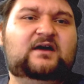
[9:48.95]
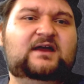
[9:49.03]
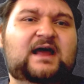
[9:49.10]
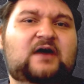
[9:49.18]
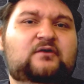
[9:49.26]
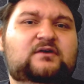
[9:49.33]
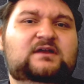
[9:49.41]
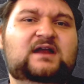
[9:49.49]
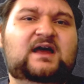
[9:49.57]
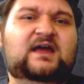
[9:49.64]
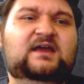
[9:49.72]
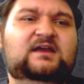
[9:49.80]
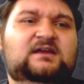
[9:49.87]
how could
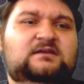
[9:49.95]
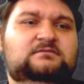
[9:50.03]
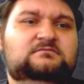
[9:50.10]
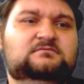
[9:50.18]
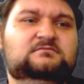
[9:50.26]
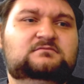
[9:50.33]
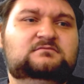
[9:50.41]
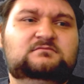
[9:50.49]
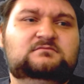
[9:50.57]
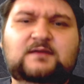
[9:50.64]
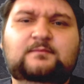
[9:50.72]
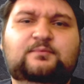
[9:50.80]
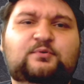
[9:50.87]
I
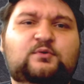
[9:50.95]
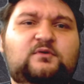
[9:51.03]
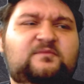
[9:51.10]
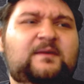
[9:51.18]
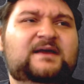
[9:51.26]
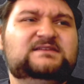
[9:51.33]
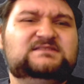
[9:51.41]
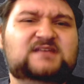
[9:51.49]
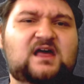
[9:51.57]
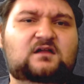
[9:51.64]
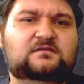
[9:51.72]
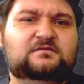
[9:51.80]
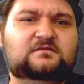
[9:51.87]
improve
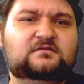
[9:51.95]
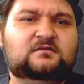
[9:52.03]
myself?